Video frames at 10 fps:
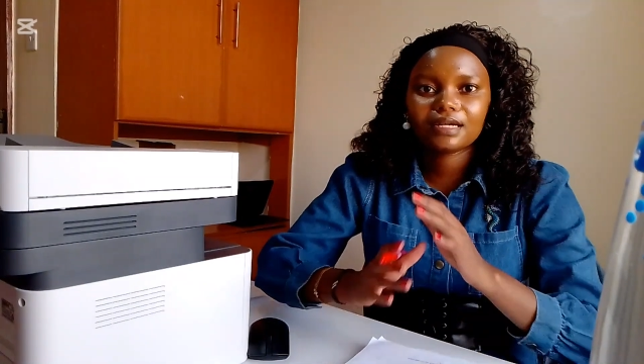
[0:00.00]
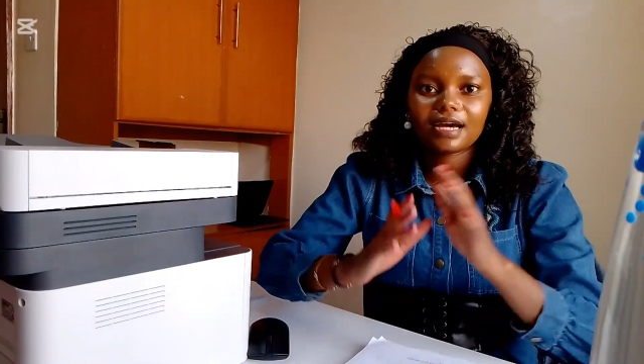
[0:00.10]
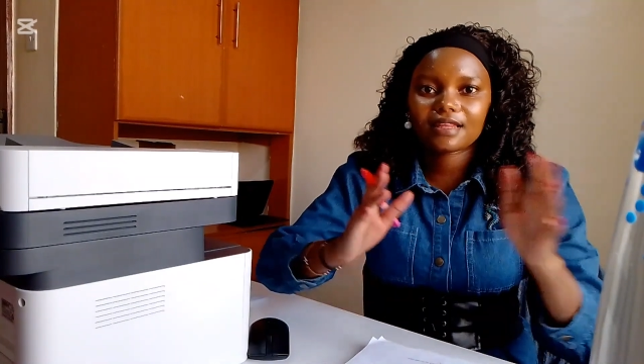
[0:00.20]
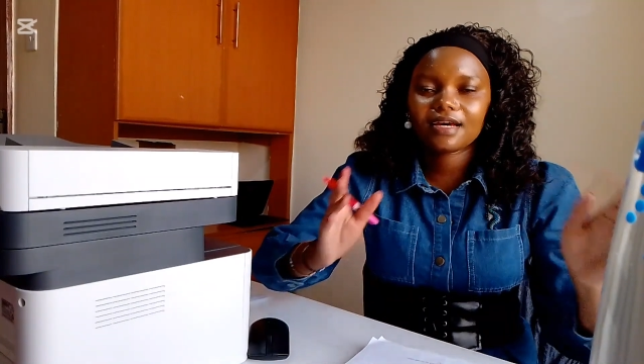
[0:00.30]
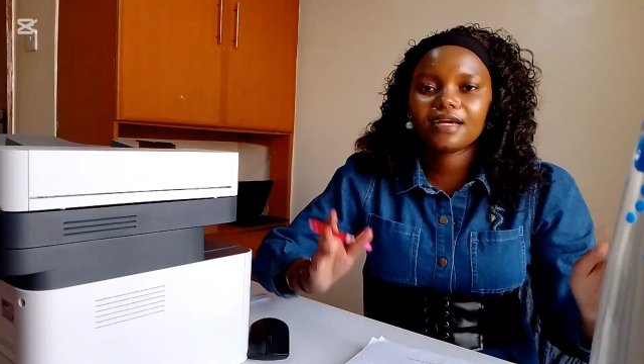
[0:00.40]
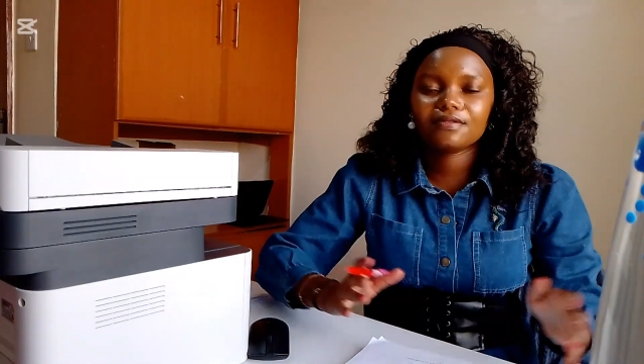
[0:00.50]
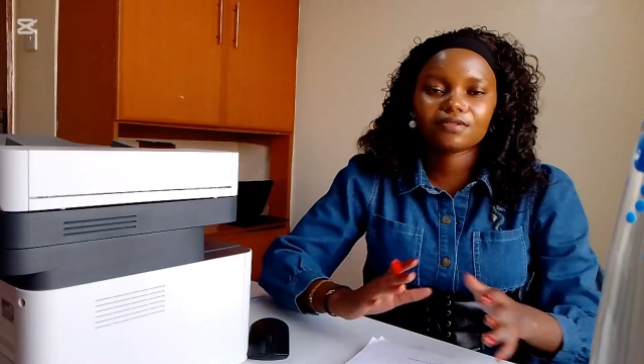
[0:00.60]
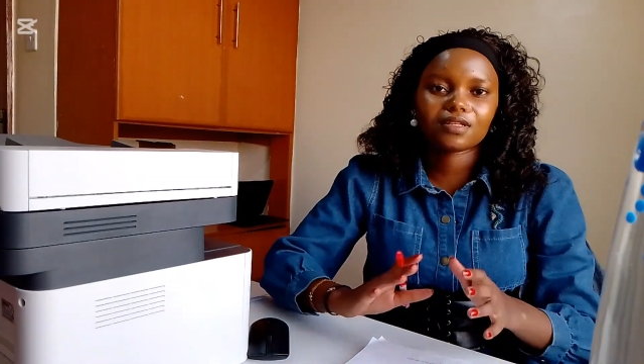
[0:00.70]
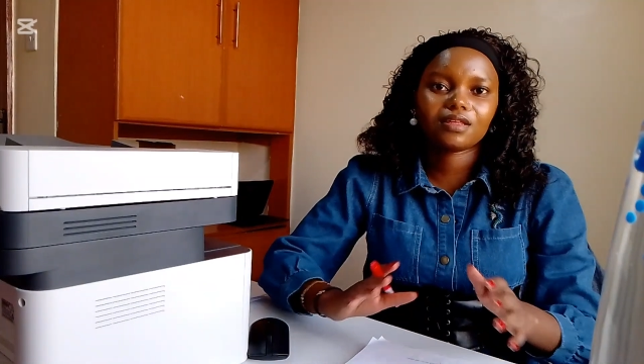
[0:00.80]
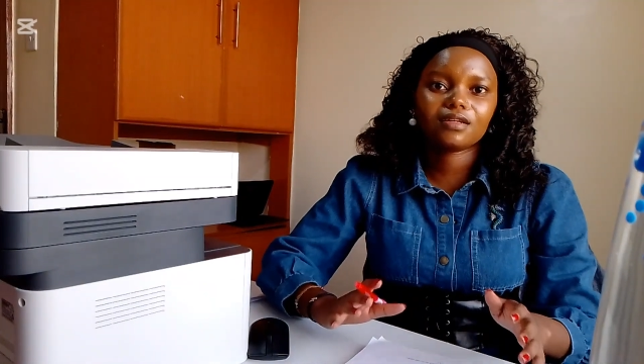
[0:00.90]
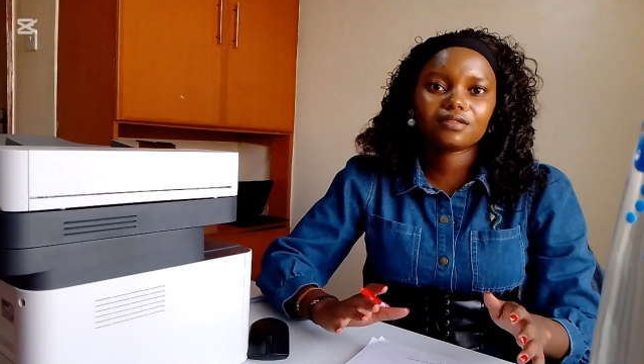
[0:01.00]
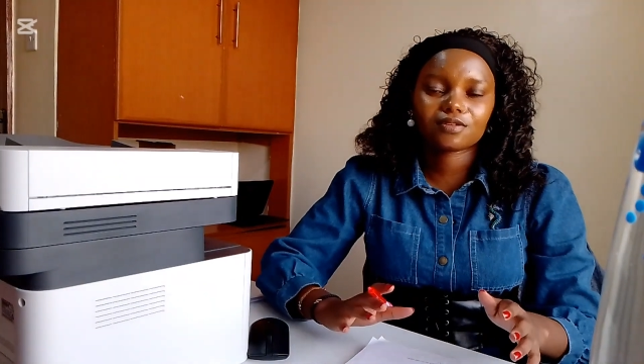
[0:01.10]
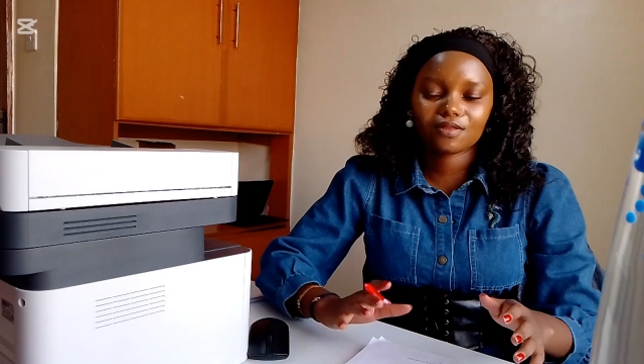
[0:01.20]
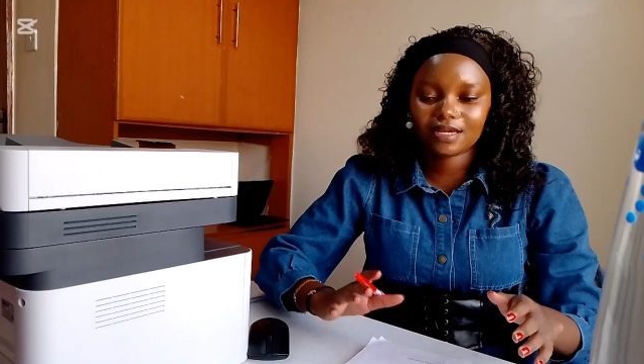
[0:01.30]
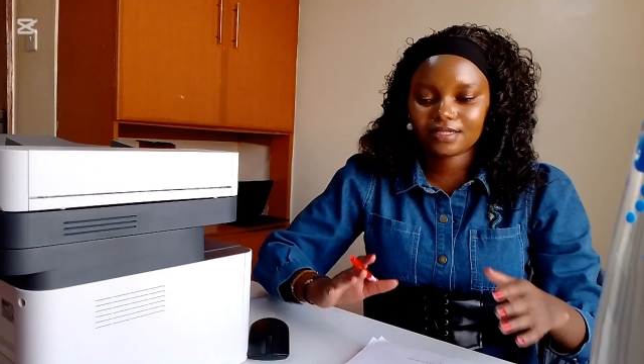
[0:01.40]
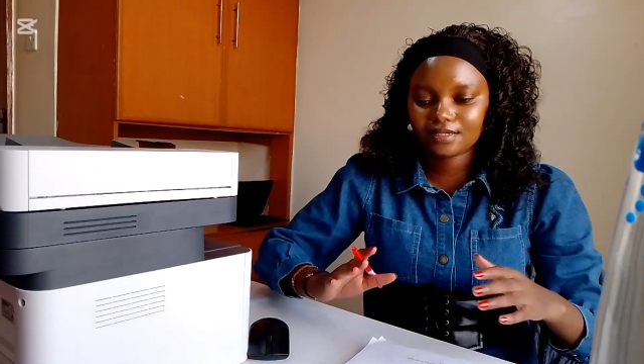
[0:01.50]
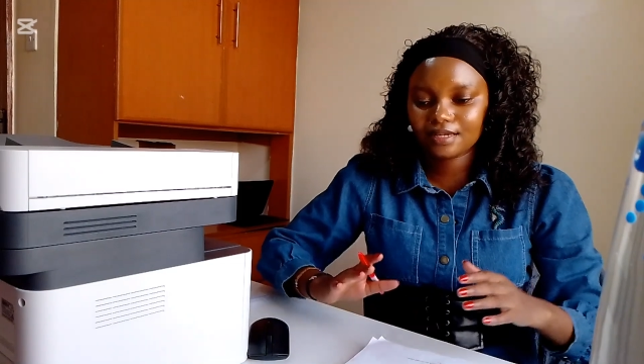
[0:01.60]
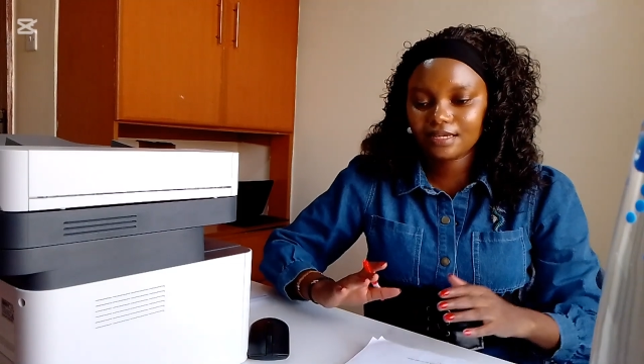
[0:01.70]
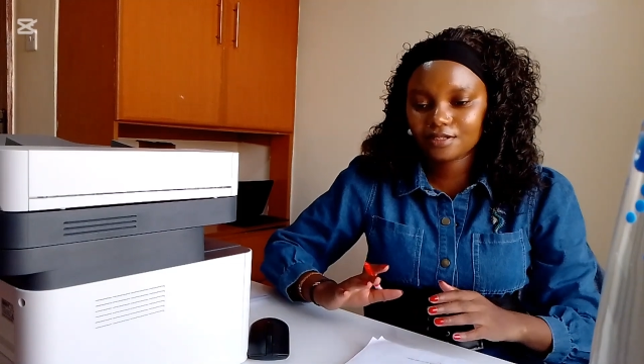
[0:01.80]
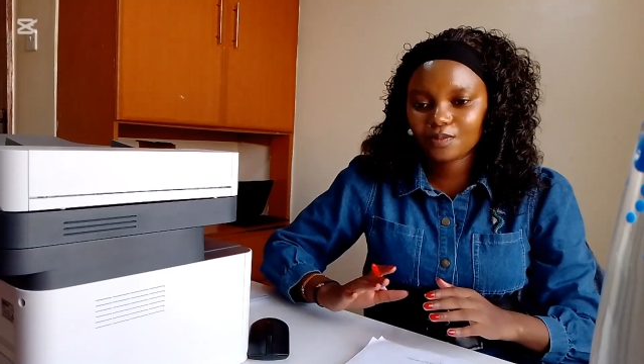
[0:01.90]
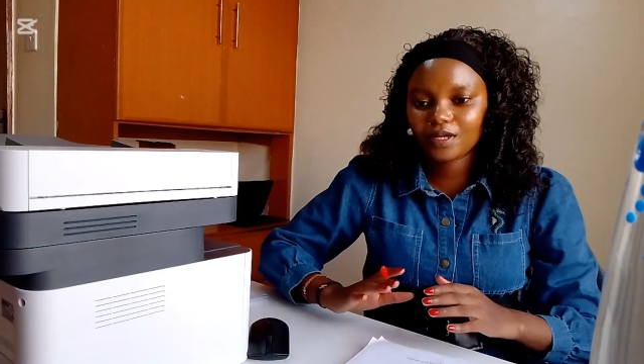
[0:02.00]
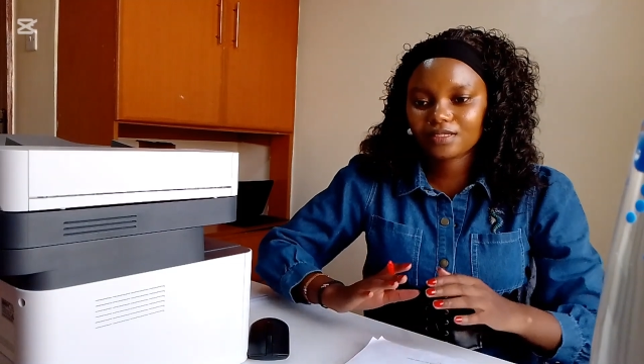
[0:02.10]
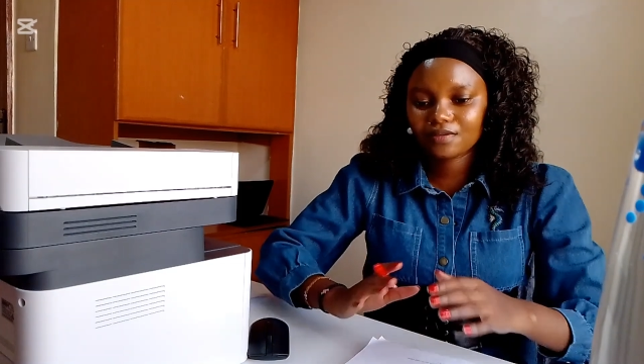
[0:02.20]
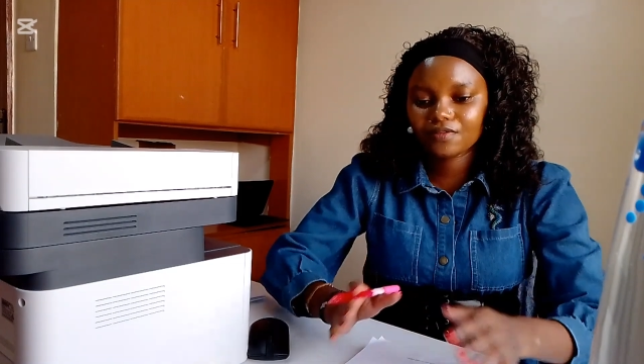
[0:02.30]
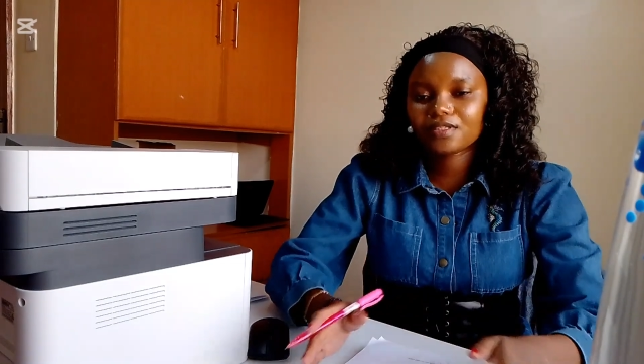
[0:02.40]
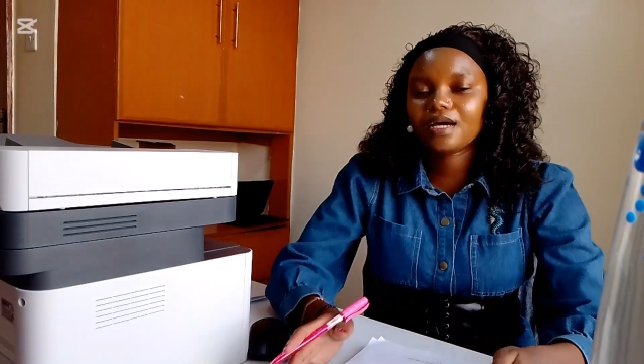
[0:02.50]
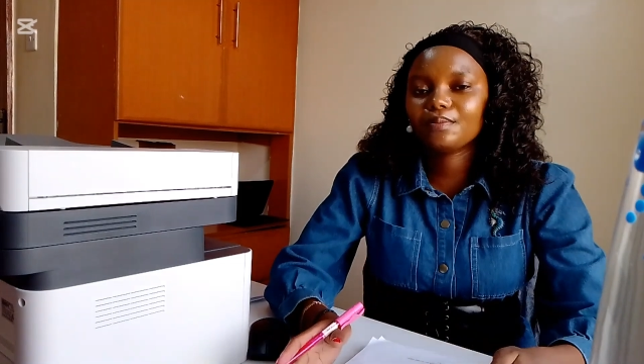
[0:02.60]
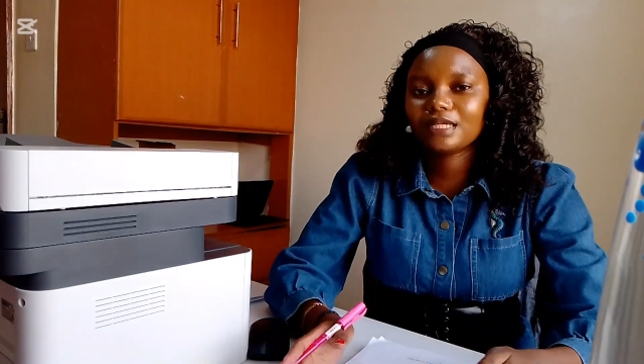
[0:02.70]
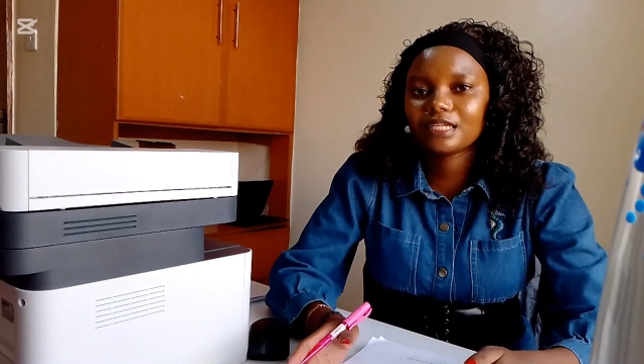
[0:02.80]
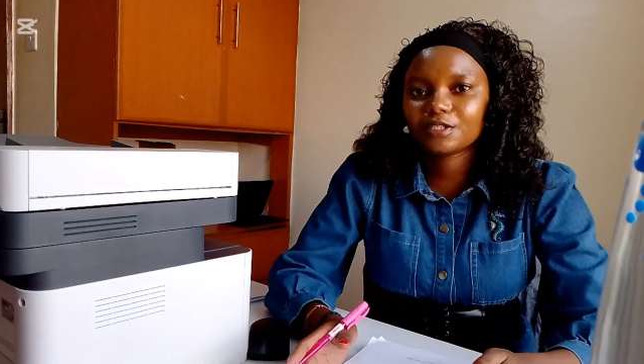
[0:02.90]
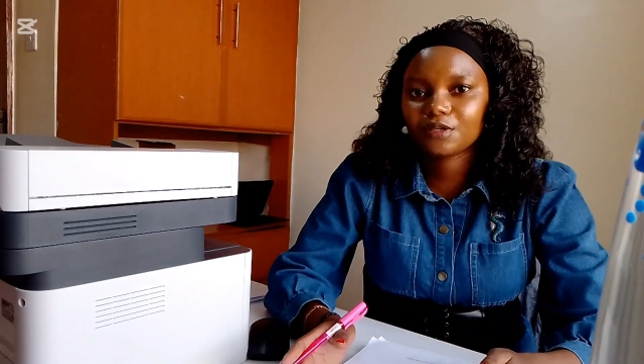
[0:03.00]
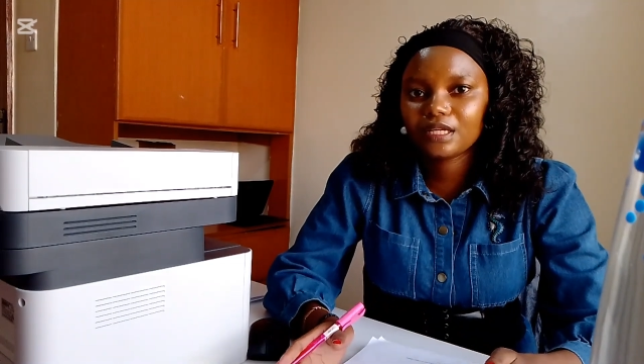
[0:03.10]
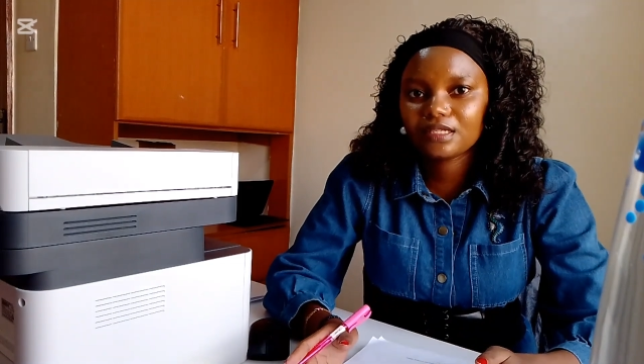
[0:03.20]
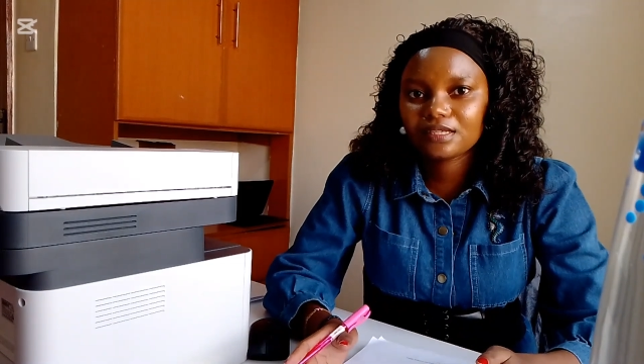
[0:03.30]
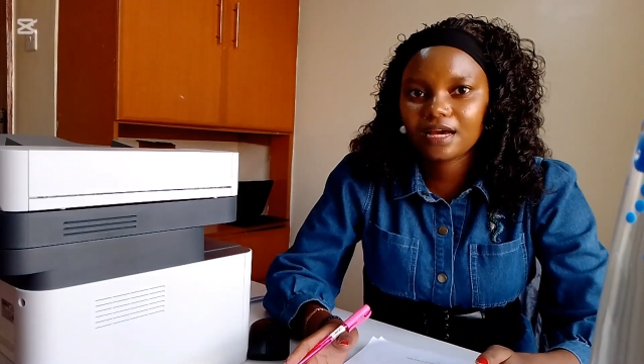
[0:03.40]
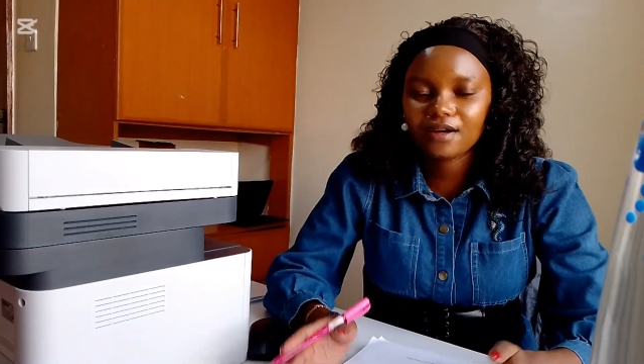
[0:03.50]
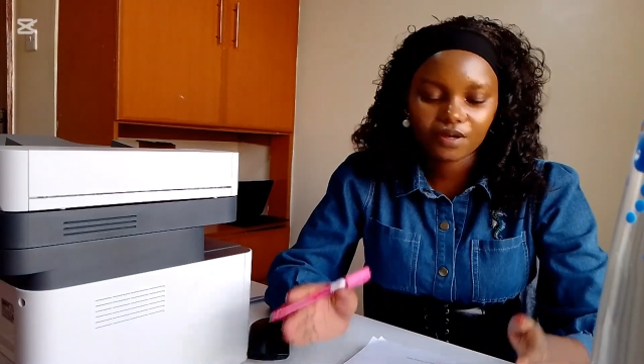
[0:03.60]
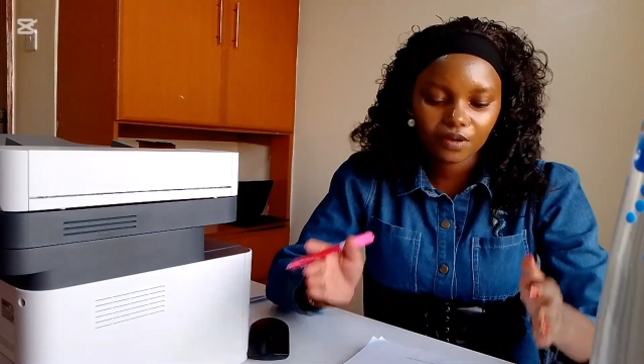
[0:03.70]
gather everything so that it makes the visa application easier,